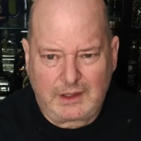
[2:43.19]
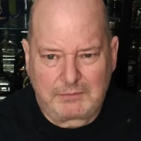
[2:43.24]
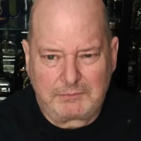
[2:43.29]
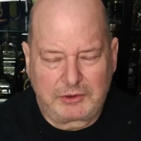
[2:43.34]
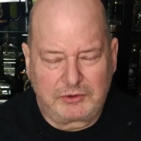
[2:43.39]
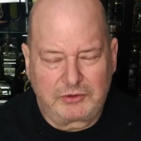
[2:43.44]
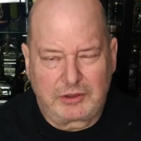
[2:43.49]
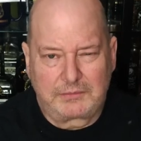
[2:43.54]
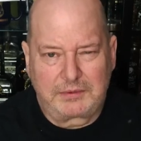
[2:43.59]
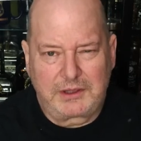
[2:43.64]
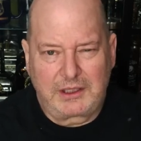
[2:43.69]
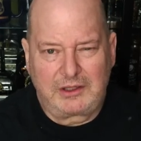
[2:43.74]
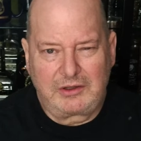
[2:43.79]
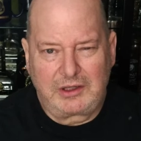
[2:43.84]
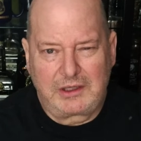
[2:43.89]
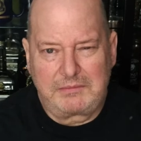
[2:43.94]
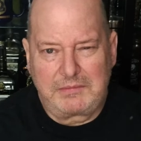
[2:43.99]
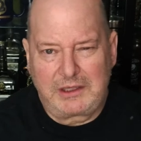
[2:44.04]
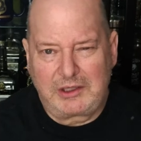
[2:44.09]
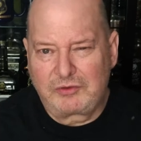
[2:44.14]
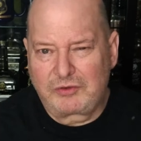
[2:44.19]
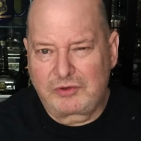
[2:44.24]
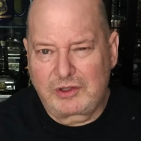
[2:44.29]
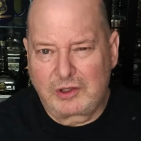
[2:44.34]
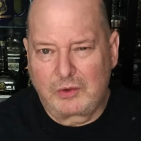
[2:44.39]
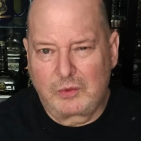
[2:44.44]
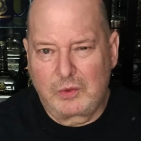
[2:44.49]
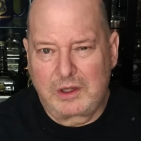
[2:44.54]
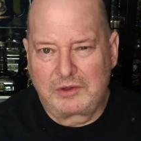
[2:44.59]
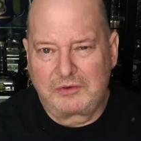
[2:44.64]
But something in me
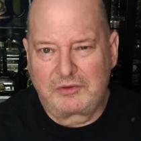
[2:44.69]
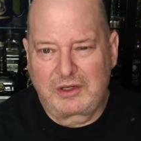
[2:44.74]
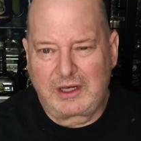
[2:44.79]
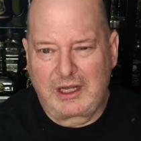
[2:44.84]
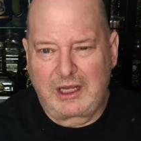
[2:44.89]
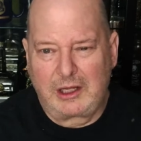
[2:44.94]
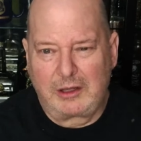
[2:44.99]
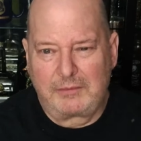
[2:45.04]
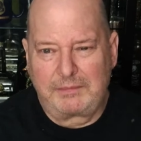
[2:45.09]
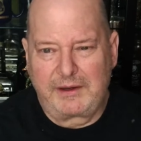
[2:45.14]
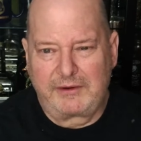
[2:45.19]
still wants to help